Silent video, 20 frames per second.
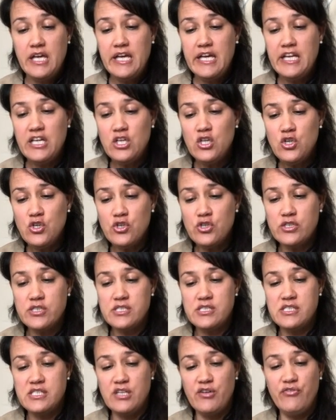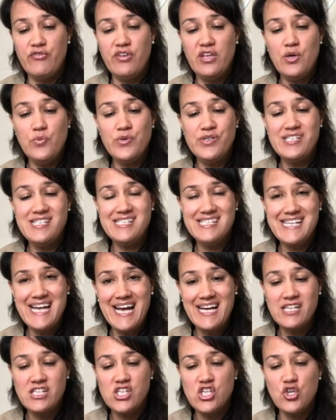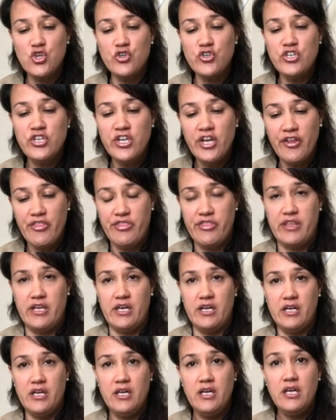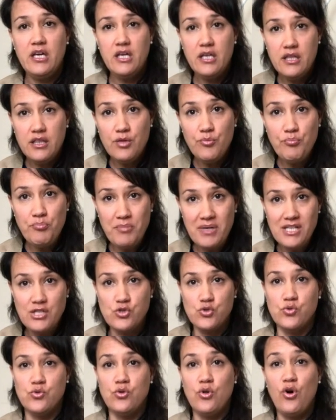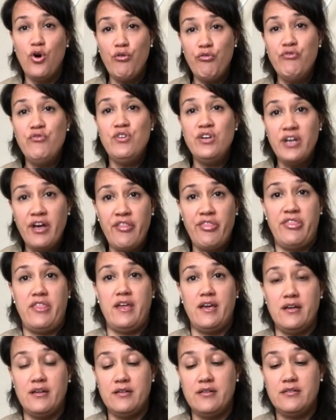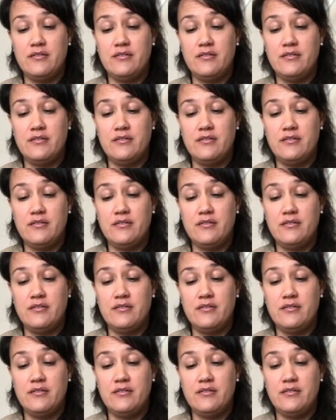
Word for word: It looked as if he were standing on nothing, in the middle of nothing.